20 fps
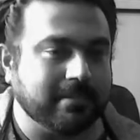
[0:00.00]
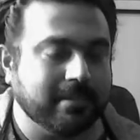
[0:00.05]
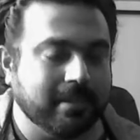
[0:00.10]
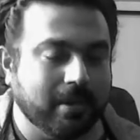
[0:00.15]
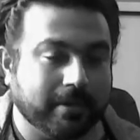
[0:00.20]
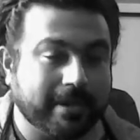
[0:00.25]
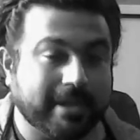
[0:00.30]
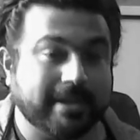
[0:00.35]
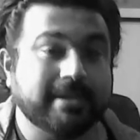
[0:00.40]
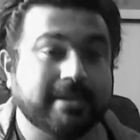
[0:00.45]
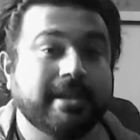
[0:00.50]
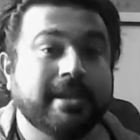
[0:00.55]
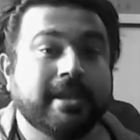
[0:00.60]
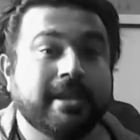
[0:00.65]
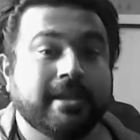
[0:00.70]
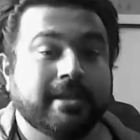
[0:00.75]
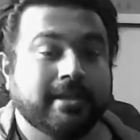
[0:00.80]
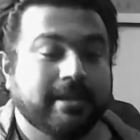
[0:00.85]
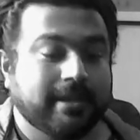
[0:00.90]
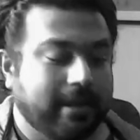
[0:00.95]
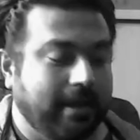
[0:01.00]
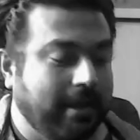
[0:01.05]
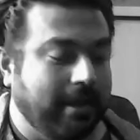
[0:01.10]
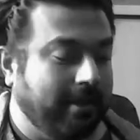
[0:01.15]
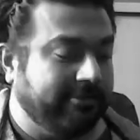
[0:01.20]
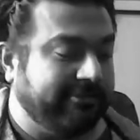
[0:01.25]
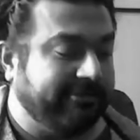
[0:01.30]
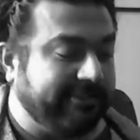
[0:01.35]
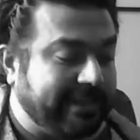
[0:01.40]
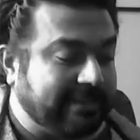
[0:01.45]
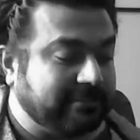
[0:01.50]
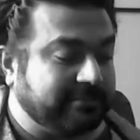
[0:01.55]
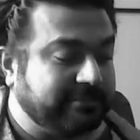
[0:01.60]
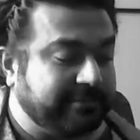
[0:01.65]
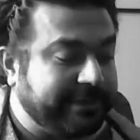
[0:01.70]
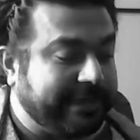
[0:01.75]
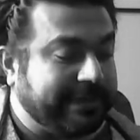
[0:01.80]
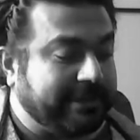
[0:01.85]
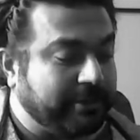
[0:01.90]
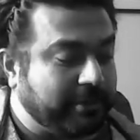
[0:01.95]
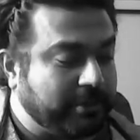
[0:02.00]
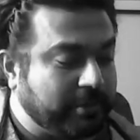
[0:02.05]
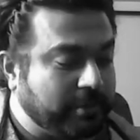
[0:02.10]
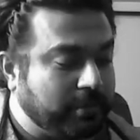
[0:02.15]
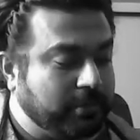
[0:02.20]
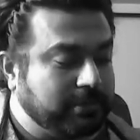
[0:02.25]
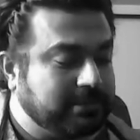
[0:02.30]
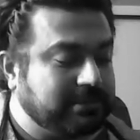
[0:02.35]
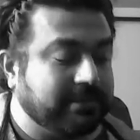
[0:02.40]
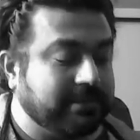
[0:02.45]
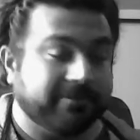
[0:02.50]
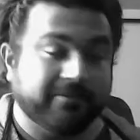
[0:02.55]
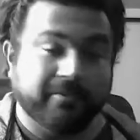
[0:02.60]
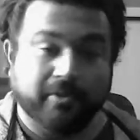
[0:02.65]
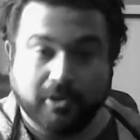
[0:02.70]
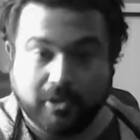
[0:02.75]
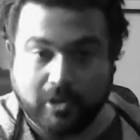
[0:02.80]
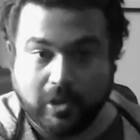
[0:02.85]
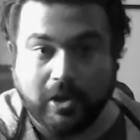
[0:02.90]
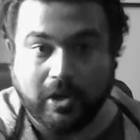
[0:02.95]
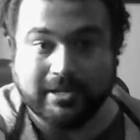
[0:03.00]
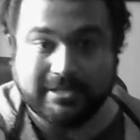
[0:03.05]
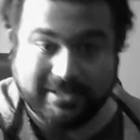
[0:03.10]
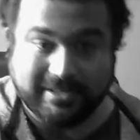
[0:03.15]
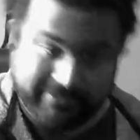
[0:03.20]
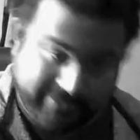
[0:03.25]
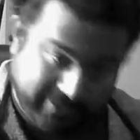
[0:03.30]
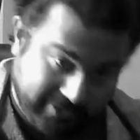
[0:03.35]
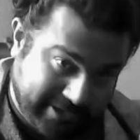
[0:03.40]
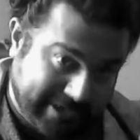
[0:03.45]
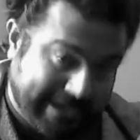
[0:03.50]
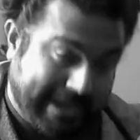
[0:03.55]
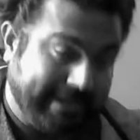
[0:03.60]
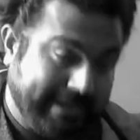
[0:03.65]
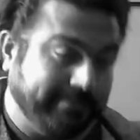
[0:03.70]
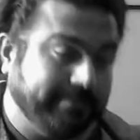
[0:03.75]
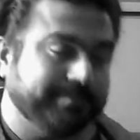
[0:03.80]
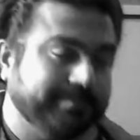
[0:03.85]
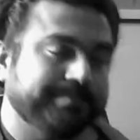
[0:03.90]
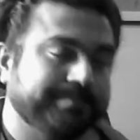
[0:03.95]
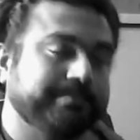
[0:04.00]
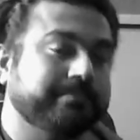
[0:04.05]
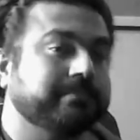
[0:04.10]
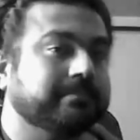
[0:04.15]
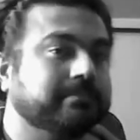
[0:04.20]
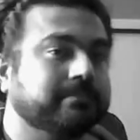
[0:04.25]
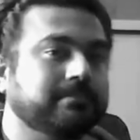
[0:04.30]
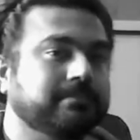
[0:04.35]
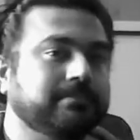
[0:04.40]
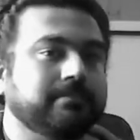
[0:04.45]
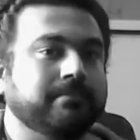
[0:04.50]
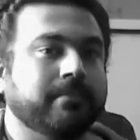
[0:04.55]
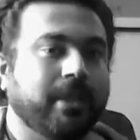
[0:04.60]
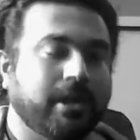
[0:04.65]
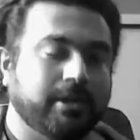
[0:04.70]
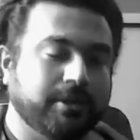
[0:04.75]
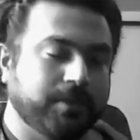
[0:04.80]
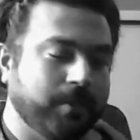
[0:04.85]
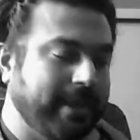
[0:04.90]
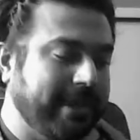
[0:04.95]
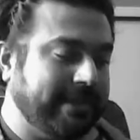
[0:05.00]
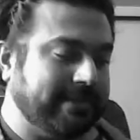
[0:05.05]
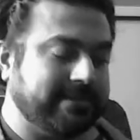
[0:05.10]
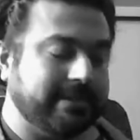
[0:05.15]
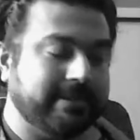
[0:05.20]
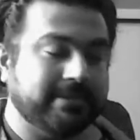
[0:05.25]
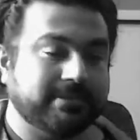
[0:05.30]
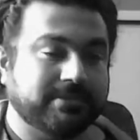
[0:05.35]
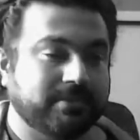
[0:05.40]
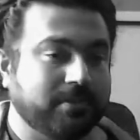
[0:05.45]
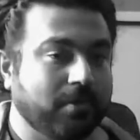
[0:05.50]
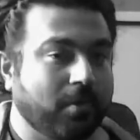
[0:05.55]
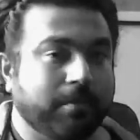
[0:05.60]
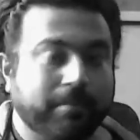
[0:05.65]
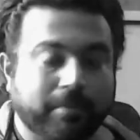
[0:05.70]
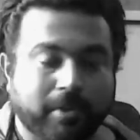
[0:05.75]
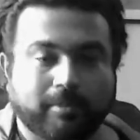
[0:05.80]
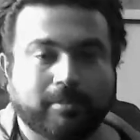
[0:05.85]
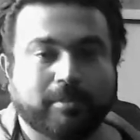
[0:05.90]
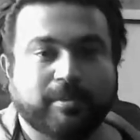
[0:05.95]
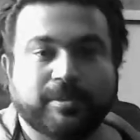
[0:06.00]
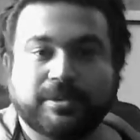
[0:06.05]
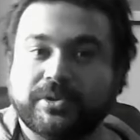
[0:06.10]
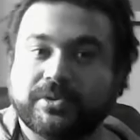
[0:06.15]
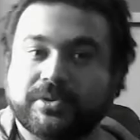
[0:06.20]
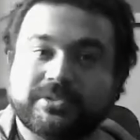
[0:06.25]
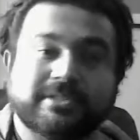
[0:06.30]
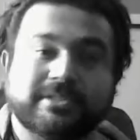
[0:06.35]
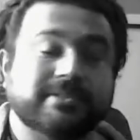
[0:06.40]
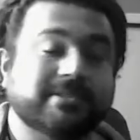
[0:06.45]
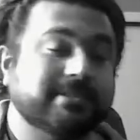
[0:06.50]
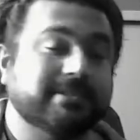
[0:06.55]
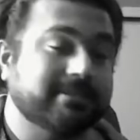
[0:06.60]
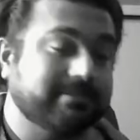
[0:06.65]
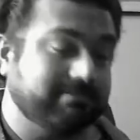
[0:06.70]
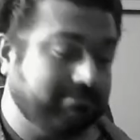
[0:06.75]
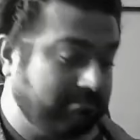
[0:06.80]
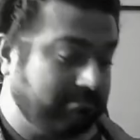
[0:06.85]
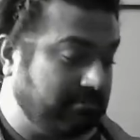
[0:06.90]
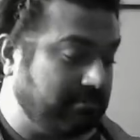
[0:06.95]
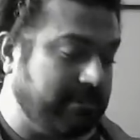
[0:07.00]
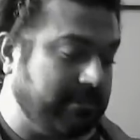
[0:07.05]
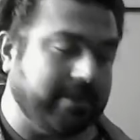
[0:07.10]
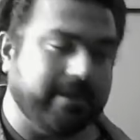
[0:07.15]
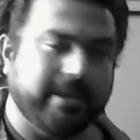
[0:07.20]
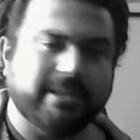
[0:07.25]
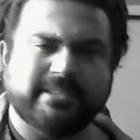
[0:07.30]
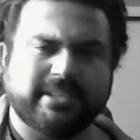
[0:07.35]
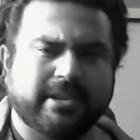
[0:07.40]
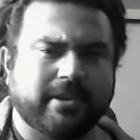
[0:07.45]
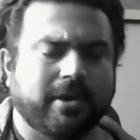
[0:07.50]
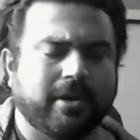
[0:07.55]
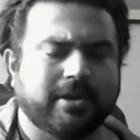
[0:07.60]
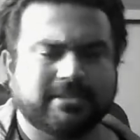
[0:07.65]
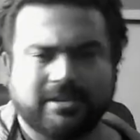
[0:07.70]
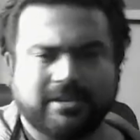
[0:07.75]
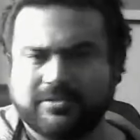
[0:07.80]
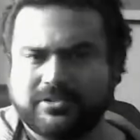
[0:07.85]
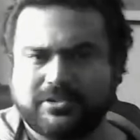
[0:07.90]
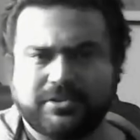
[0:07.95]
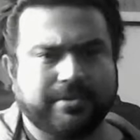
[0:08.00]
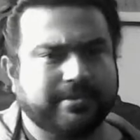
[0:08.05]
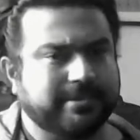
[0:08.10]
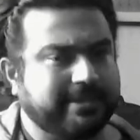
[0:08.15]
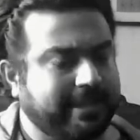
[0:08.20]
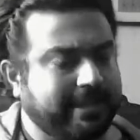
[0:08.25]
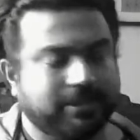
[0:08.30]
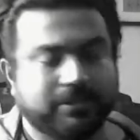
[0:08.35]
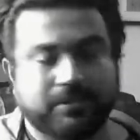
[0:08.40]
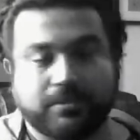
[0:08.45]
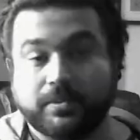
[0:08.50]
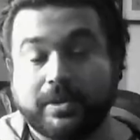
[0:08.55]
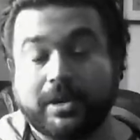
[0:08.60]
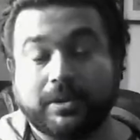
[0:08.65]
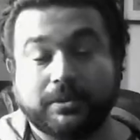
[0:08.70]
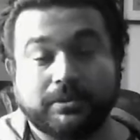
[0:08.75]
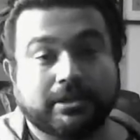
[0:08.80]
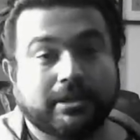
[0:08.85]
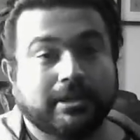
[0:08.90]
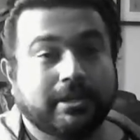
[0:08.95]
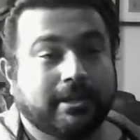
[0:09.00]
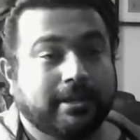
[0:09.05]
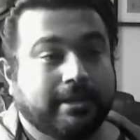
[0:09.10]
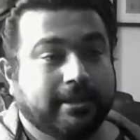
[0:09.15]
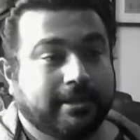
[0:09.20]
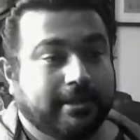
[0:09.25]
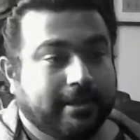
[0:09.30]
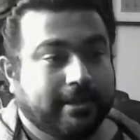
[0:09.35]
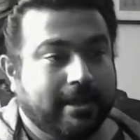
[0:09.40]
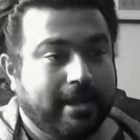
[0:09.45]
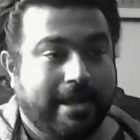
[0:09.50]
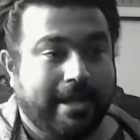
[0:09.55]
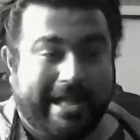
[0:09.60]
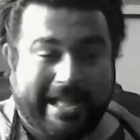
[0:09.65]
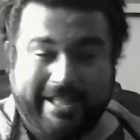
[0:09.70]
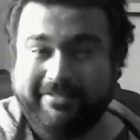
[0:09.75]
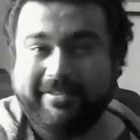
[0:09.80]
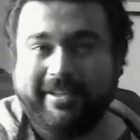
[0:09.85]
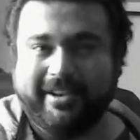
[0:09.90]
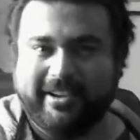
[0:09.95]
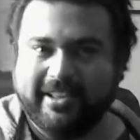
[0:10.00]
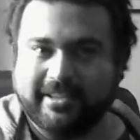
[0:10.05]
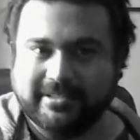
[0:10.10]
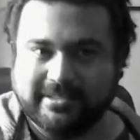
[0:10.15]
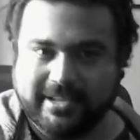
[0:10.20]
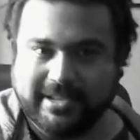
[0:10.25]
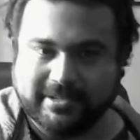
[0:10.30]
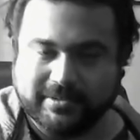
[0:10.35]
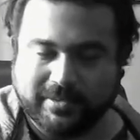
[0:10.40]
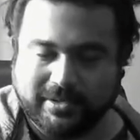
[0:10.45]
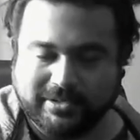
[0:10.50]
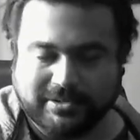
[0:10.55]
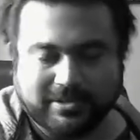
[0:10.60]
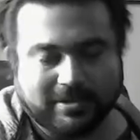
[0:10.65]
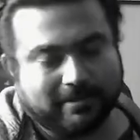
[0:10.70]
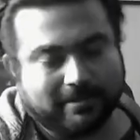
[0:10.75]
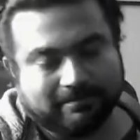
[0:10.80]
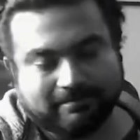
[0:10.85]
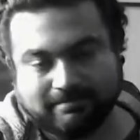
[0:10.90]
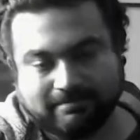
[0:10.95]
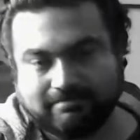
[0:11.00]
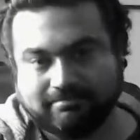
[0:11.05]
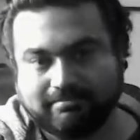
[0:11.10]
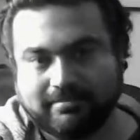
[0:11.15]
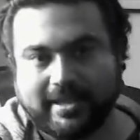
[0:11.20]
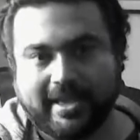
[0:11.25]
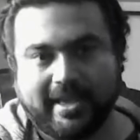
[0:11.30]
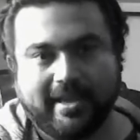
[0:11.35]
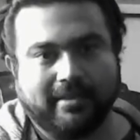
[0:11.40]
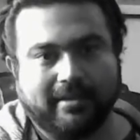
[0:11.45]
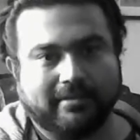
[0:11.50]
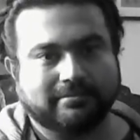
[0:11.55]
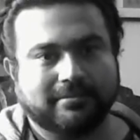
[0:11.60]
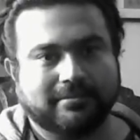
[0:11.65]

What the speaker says: Okay. Feel free to use the full chords if you can. Otherwise, there's no problem in using this easy chords. I was using it throughout. I find it easy as well. So yeah.